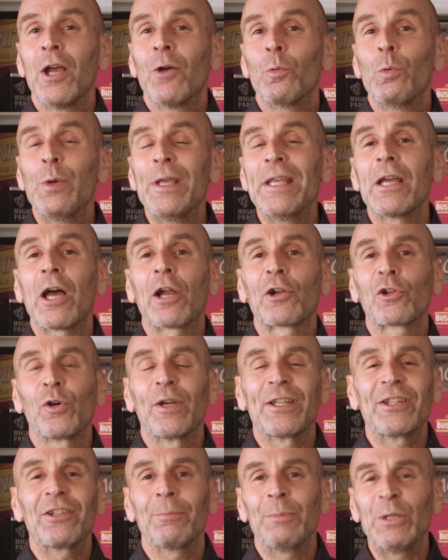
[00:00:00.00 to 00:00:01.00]
we are
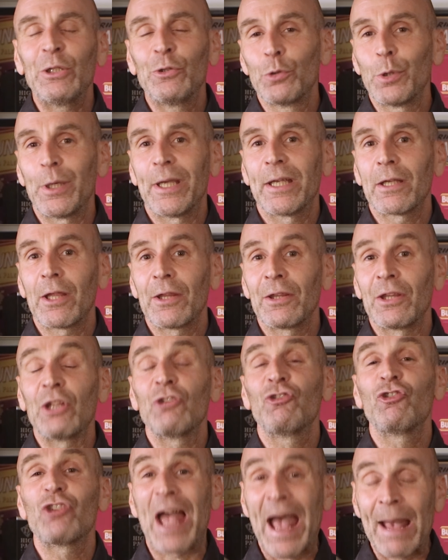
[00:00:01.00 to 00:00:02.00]
going to be doing the
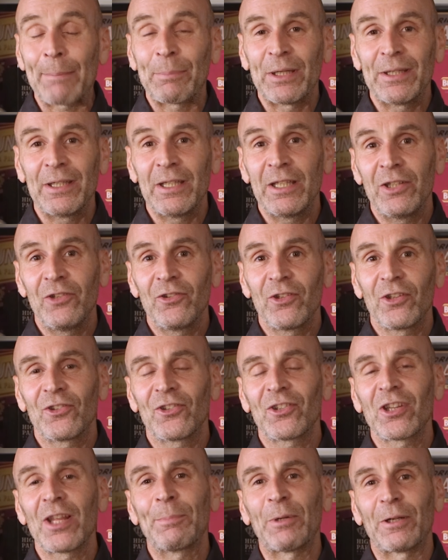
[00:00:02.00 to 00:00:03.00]
Japanese
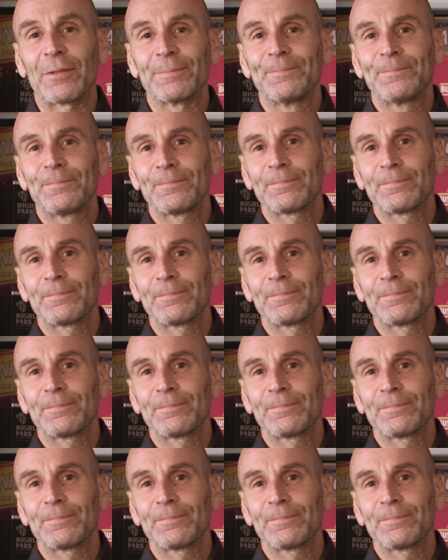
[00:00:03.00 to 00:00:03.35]
slipper.